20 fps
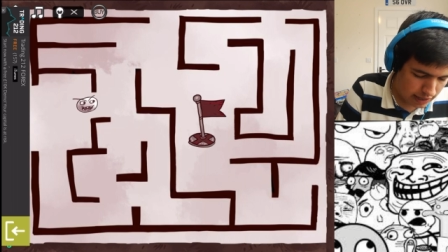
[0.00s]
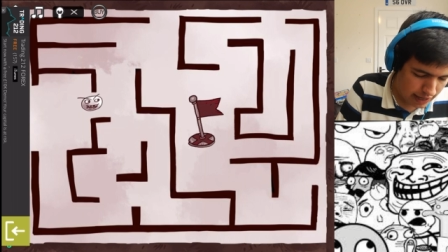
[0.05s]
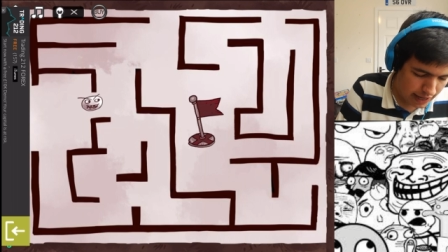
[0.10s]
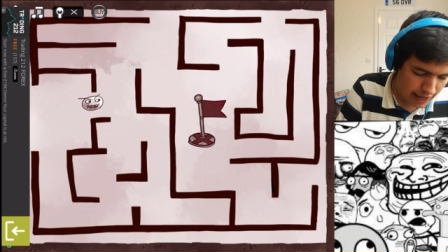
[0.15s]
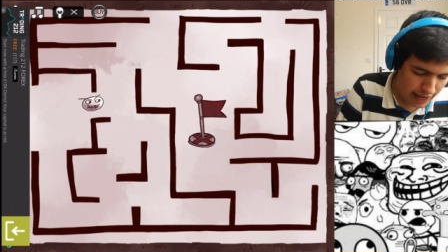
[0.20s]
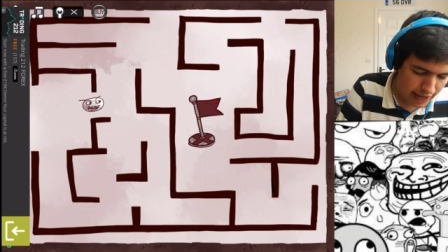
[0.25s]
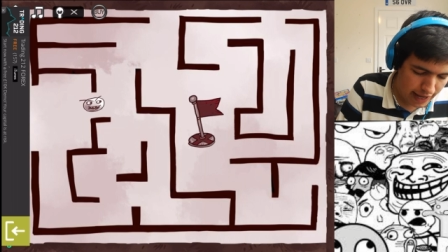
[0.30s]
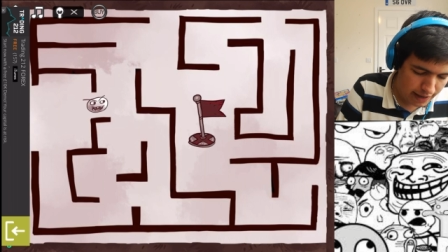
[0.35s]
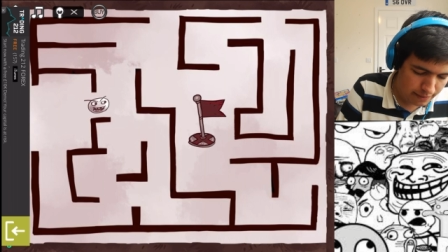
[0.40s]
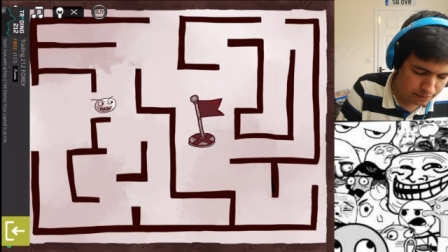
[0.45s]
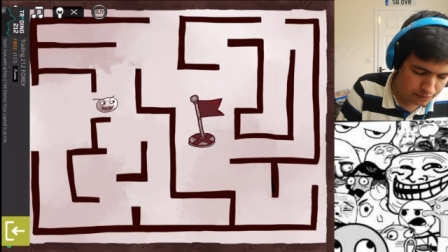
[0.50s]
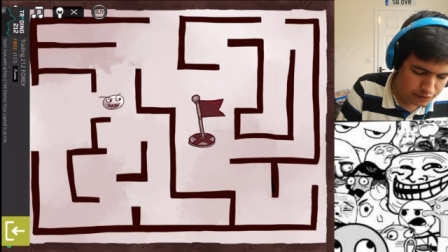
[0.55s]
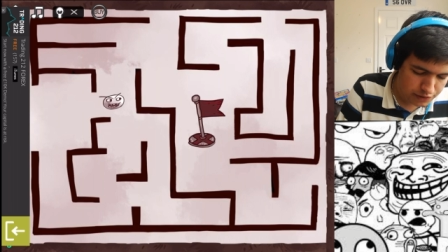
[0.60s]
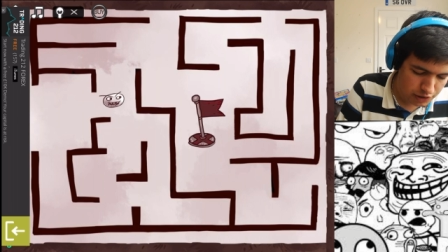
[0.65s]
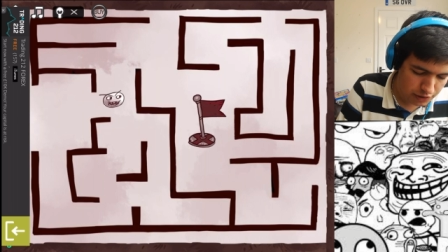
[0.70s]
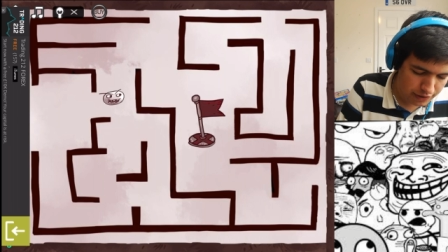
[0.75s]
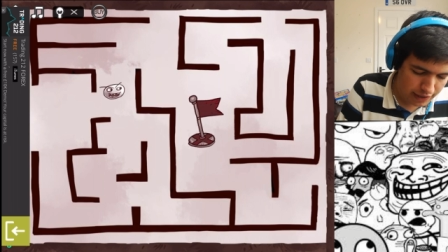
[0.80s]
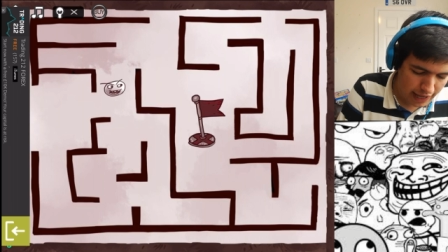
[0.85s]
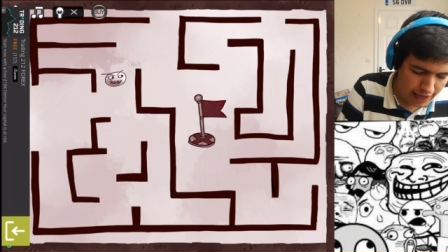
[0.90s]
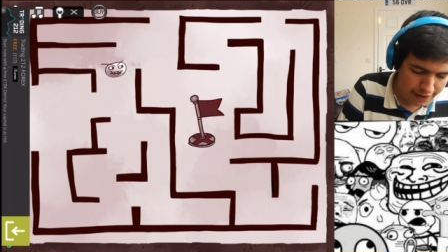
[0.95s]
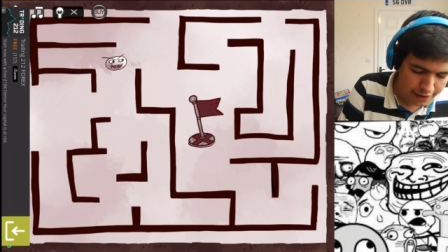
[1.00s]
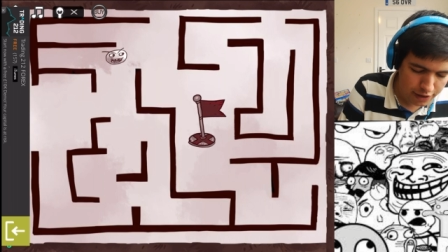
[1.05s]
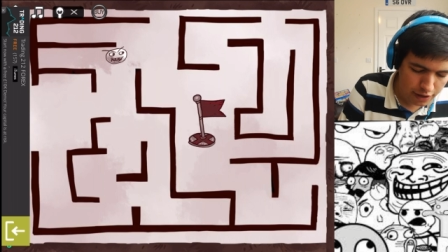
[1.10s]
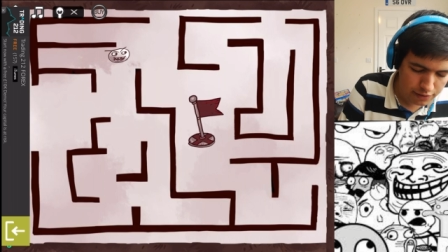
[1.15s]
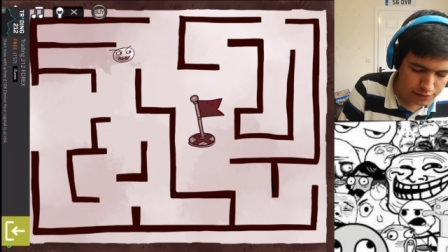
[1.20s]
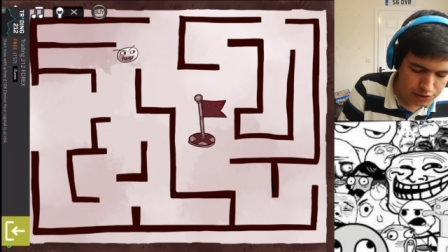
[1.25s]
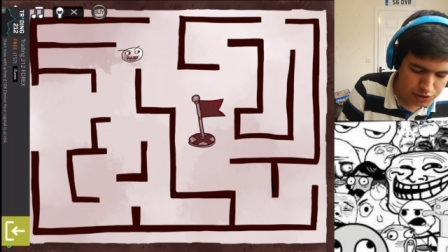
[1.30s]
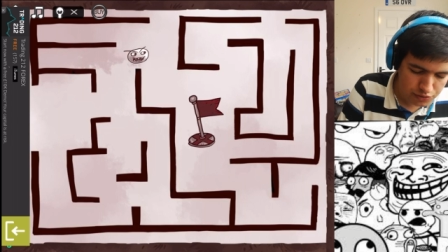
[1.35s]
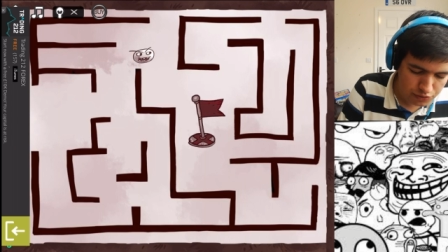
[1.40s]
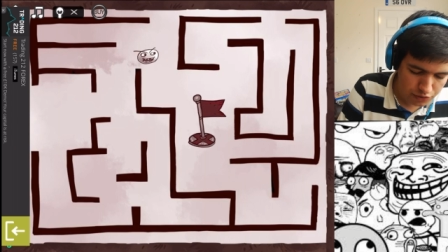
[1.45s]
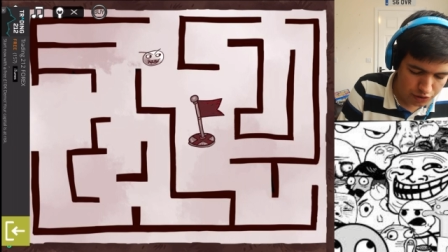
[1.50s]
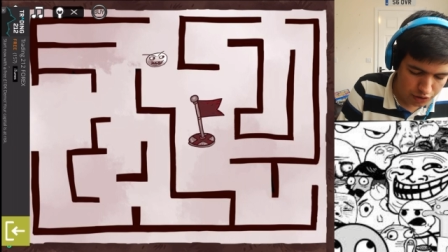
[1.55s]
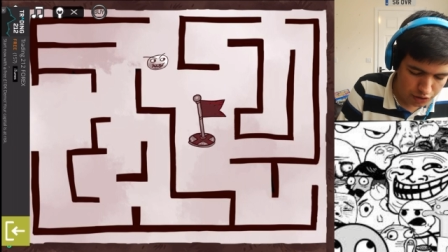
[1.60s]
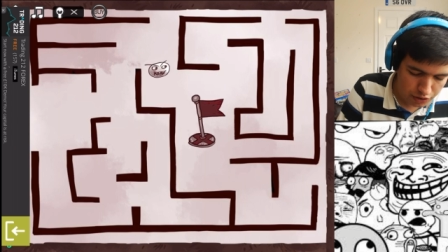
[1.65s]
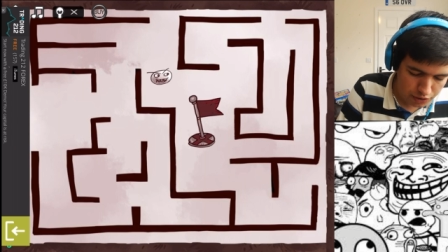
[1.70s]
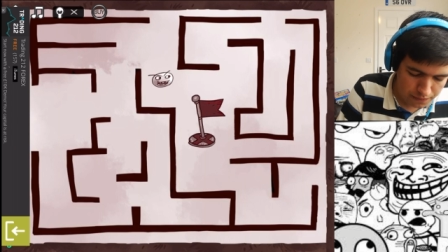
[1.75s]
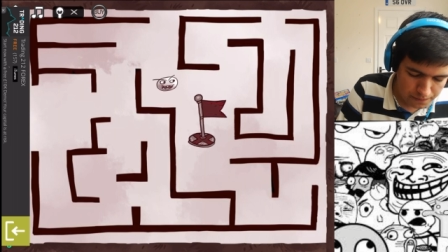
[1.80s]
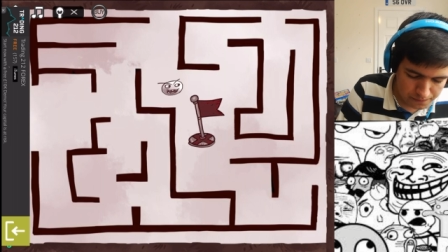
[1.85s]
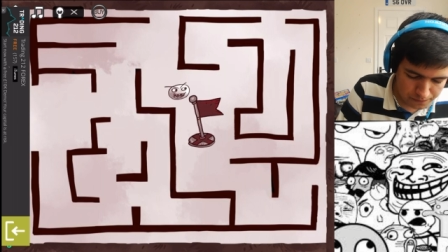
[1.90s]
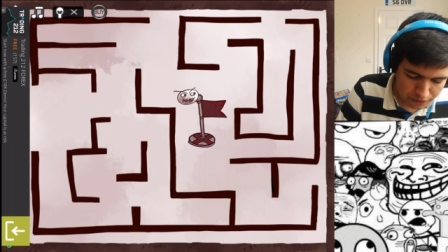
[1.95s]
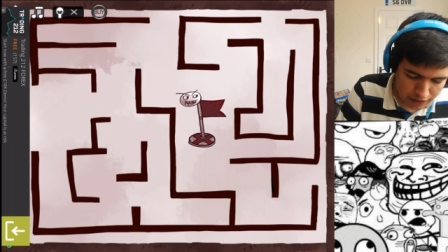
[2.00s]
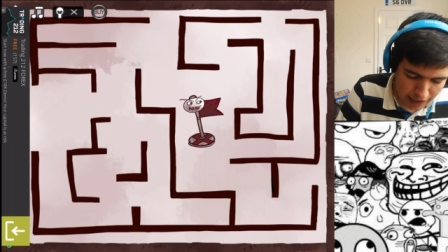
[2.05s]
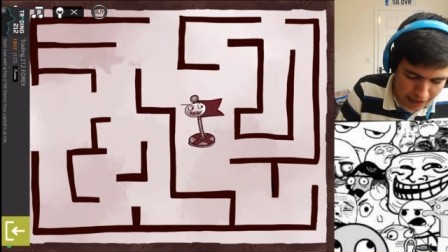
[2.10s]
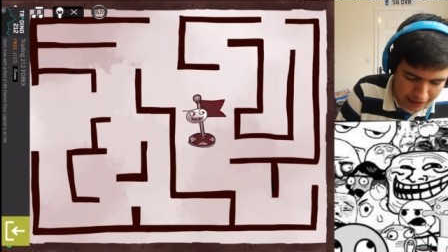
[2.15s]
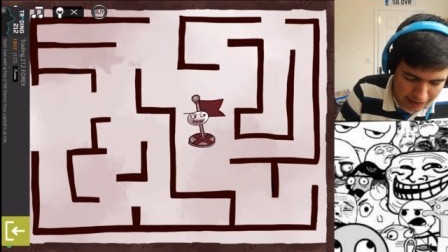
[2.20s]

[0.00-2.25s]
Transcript: Um, so that goes through.